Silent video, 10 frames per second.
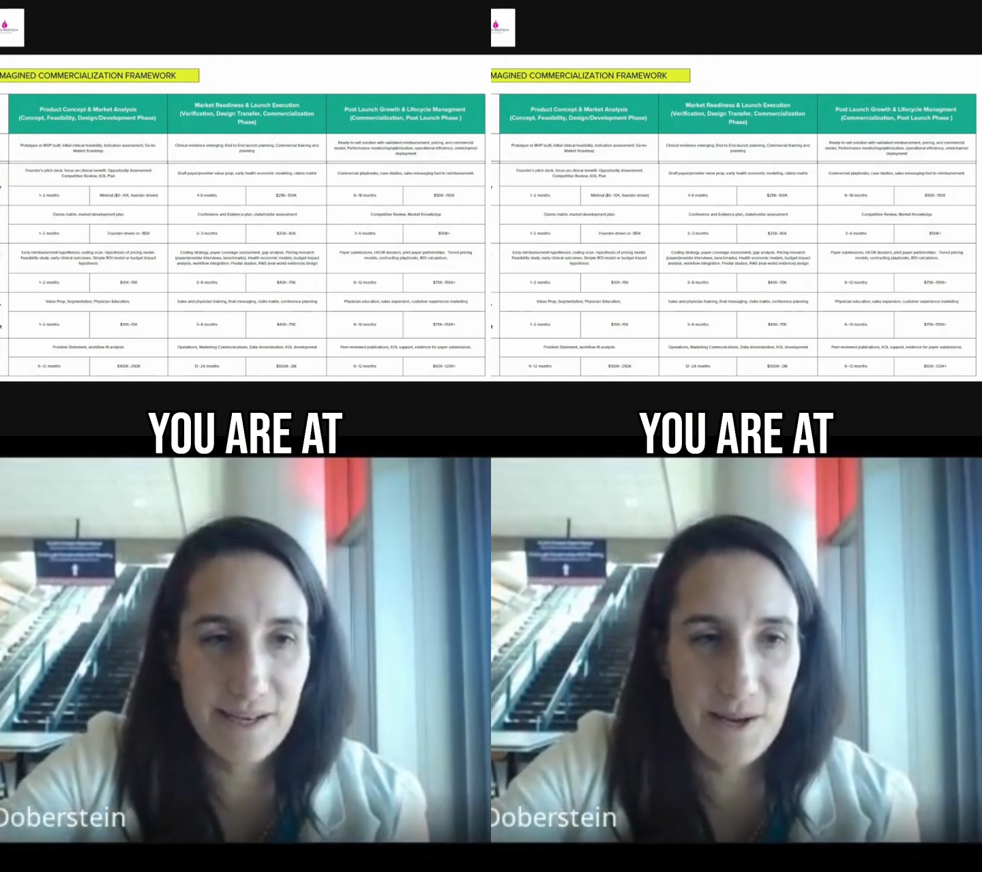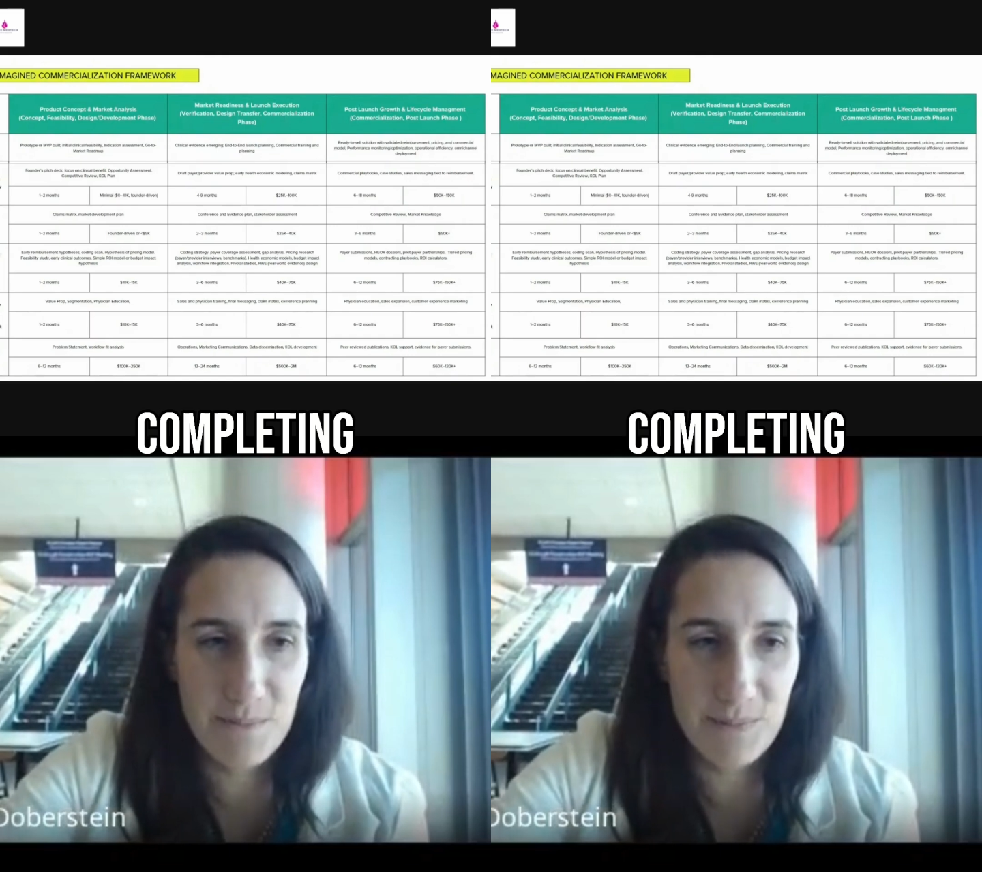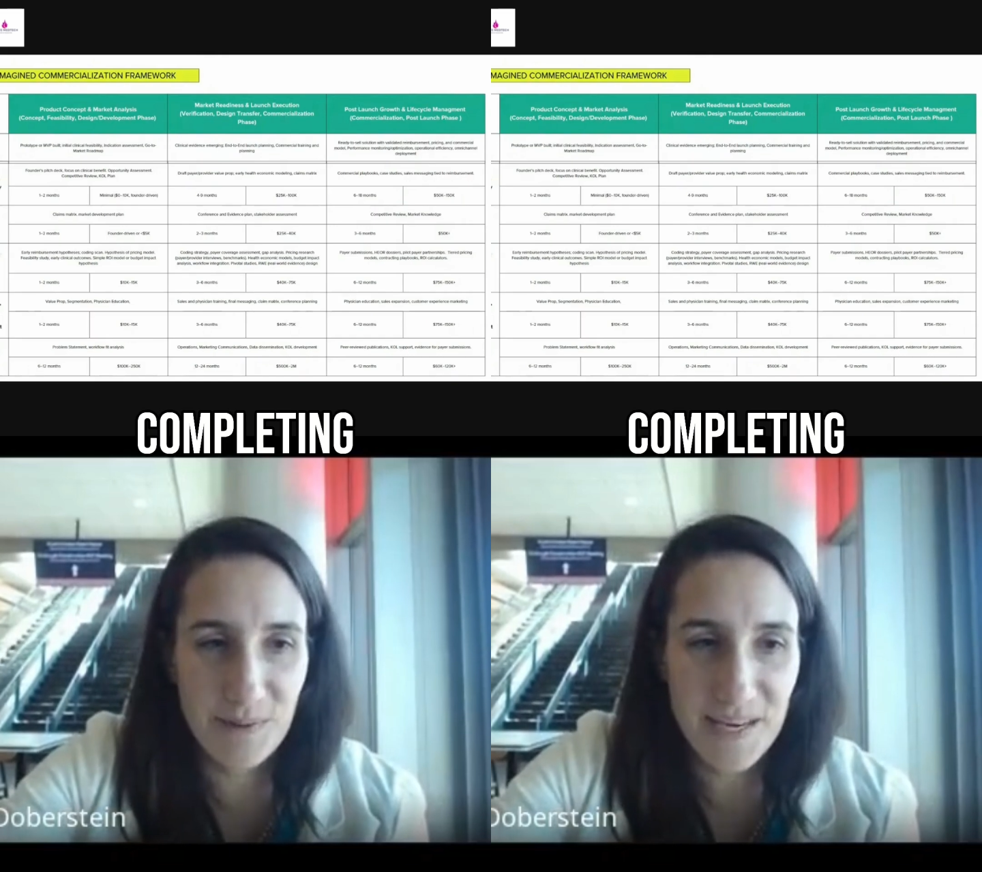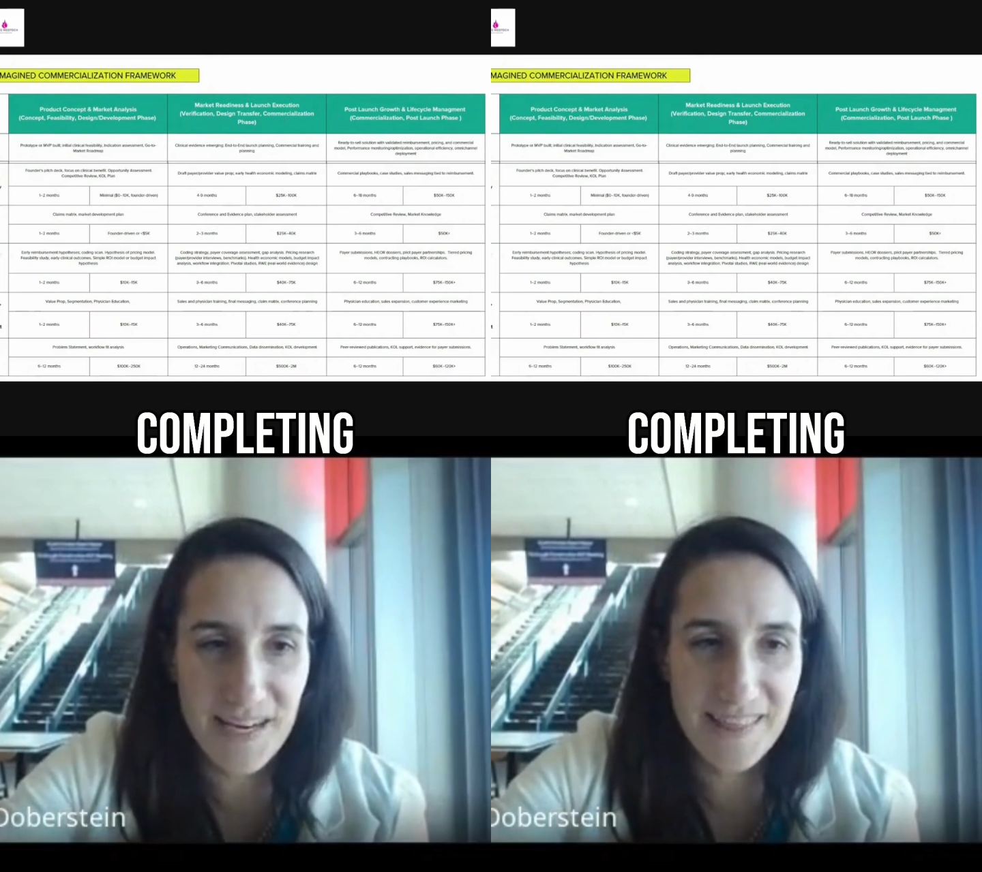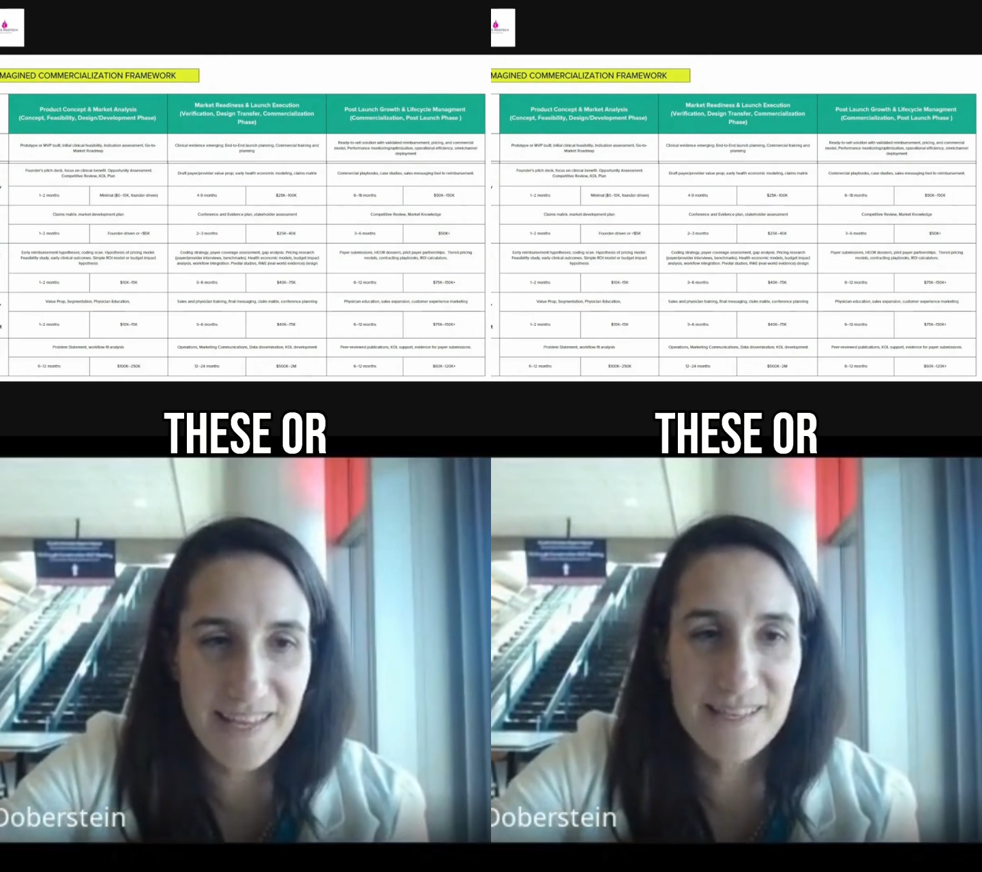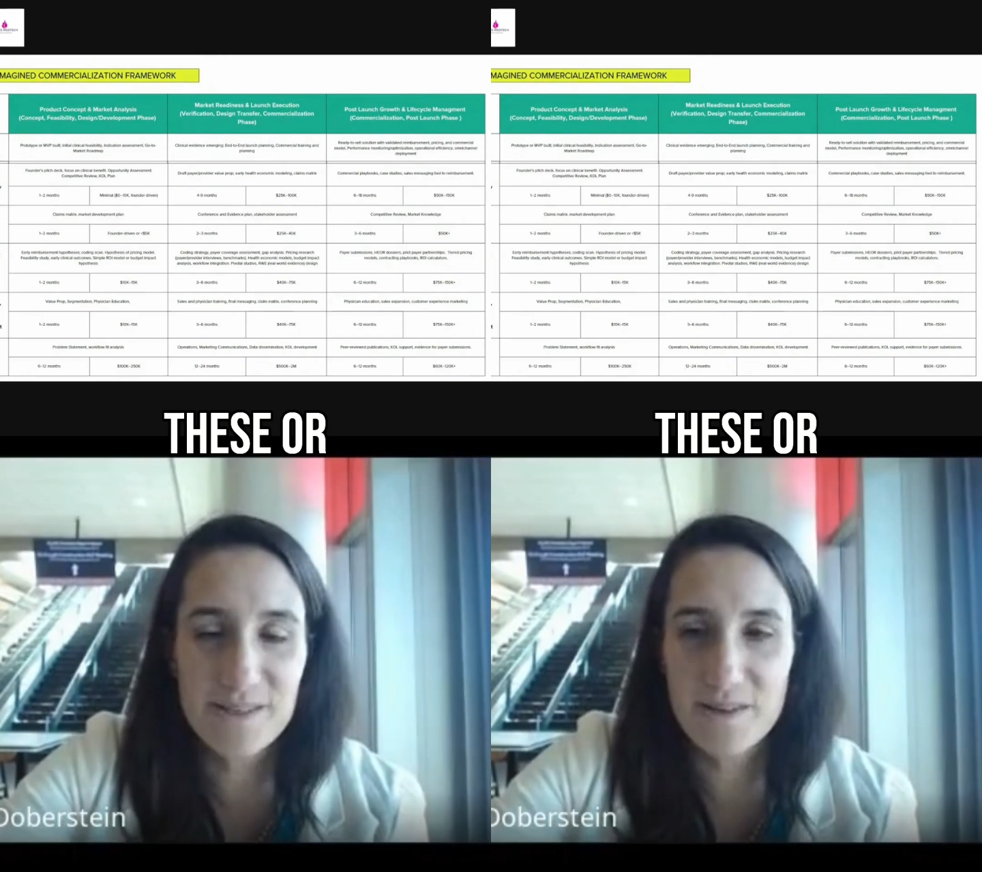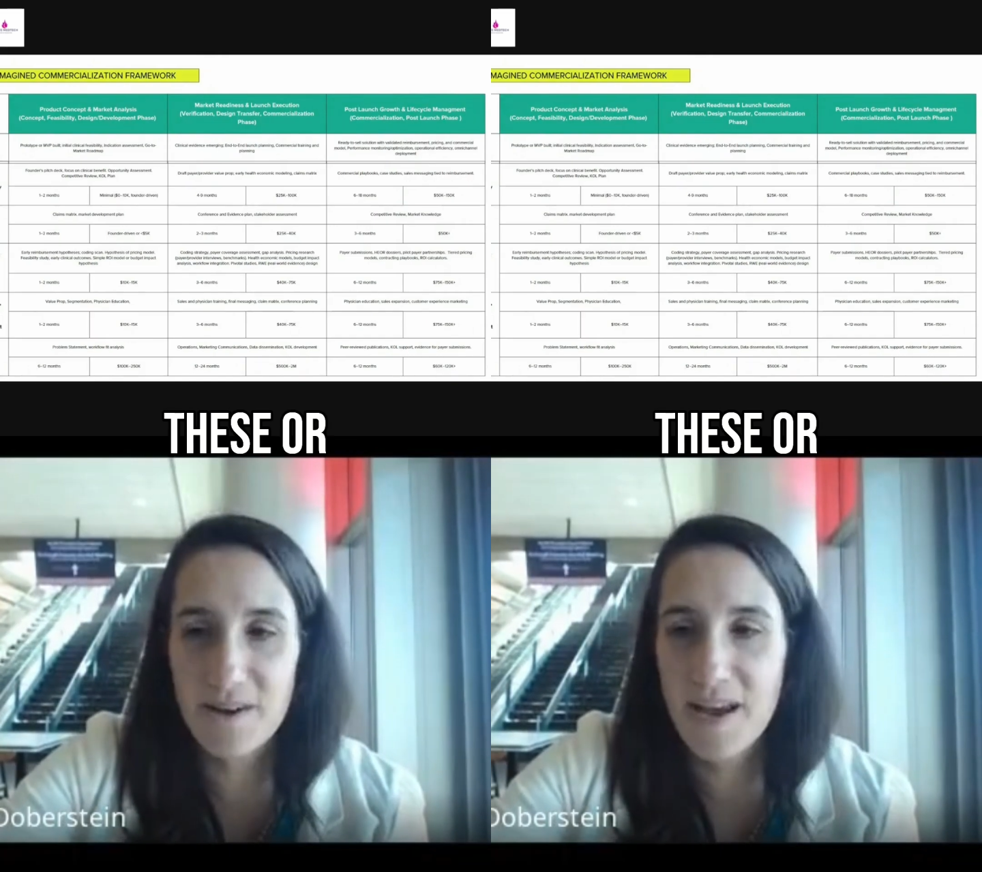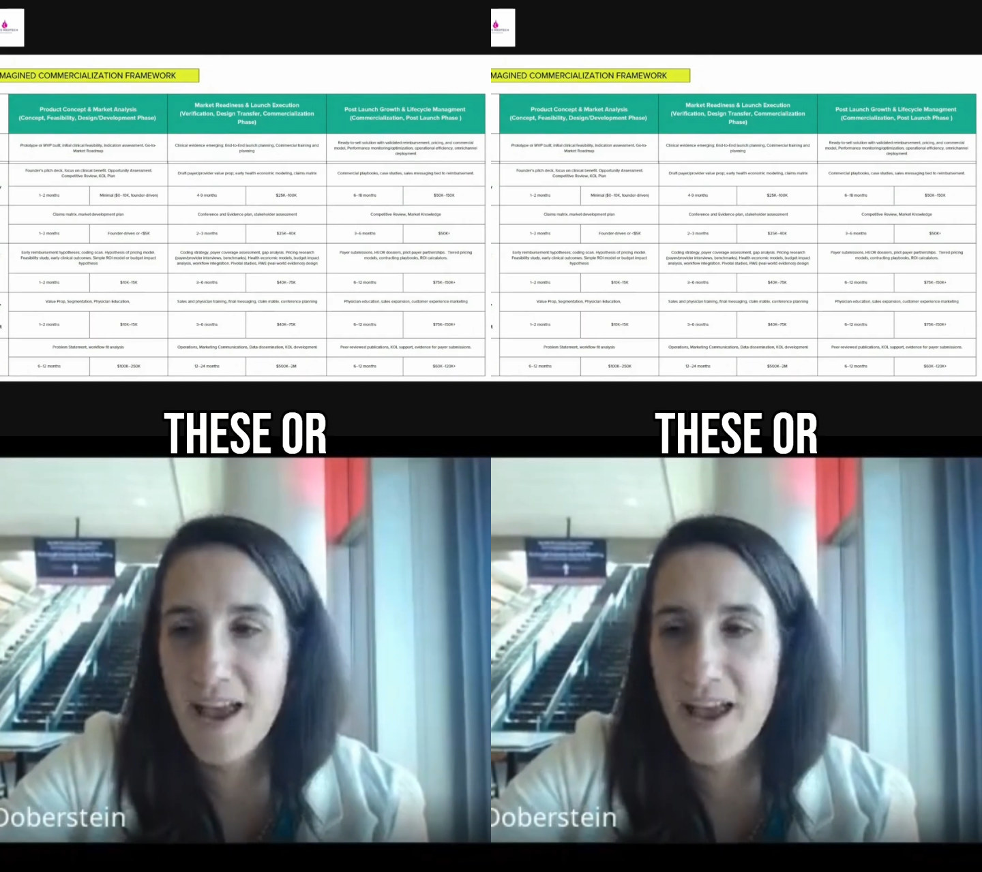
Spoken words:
completing these or